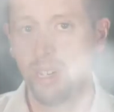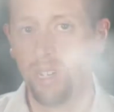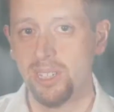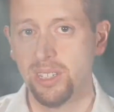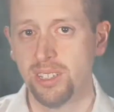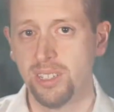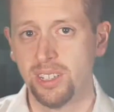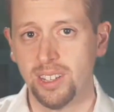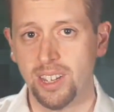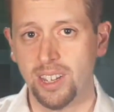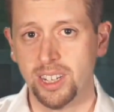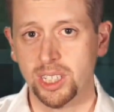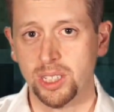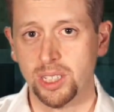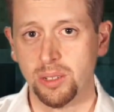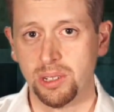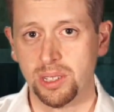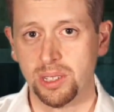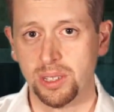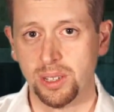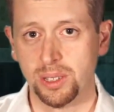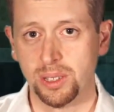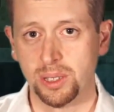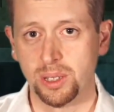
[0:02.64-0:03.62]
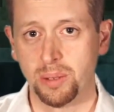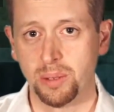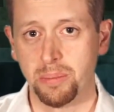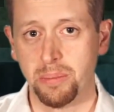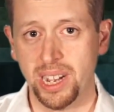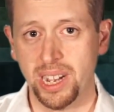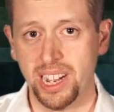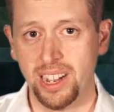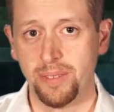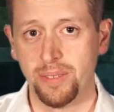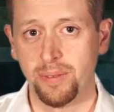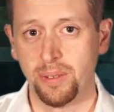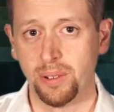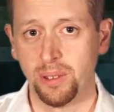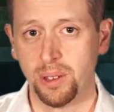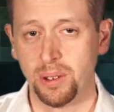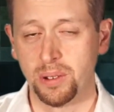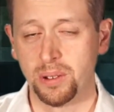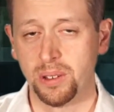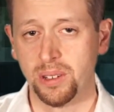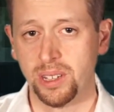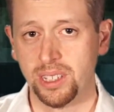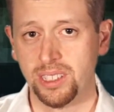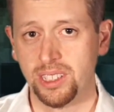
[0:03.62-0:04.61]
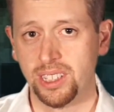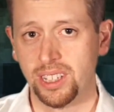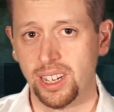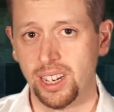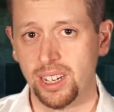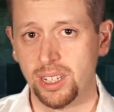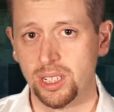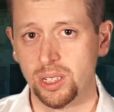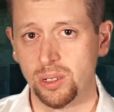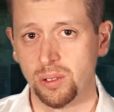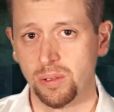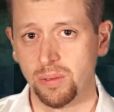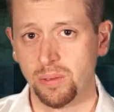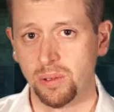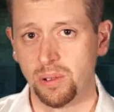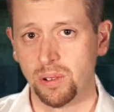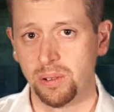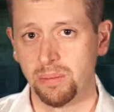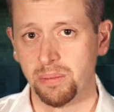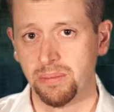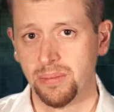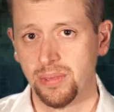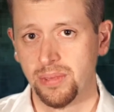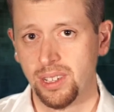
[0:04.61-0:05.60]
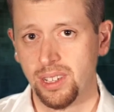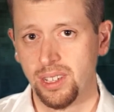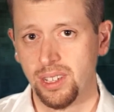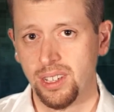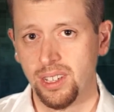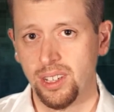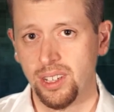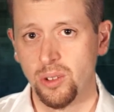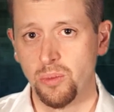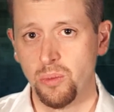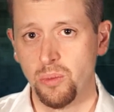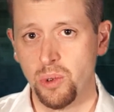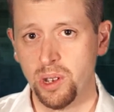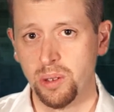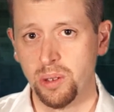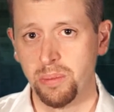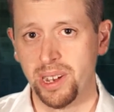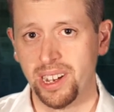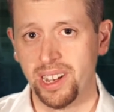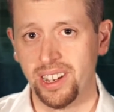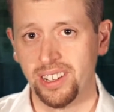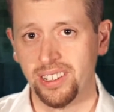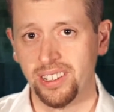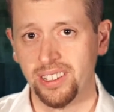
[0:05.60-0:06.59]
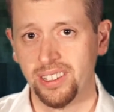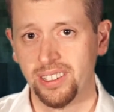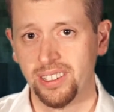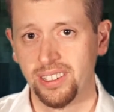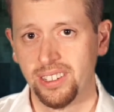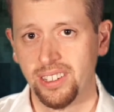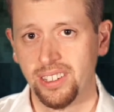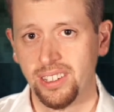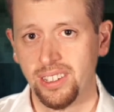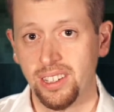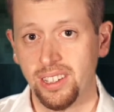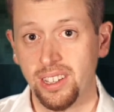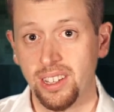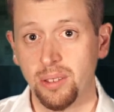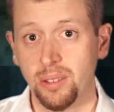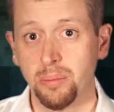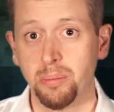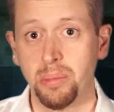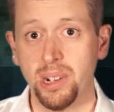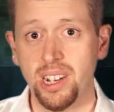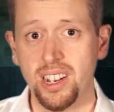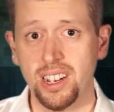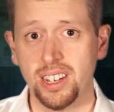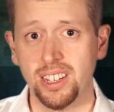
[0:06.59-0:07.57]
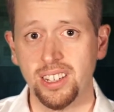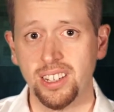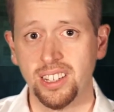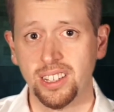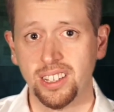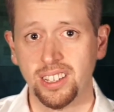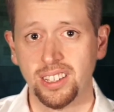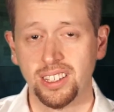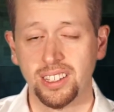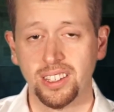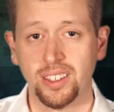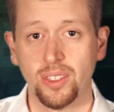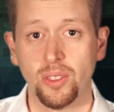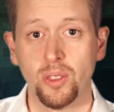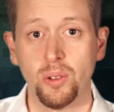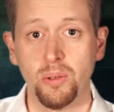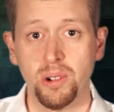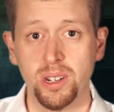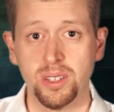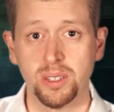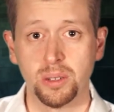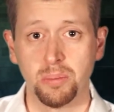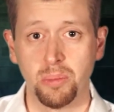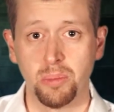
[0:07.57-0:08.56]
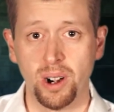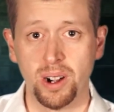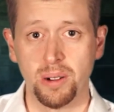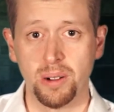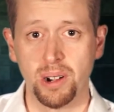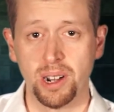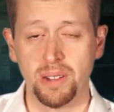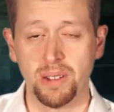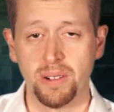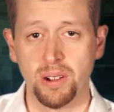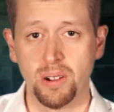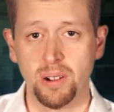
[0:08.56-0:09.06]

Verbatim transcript: Recent election results look bad for local education reform. Real bad. But there is a bright ray of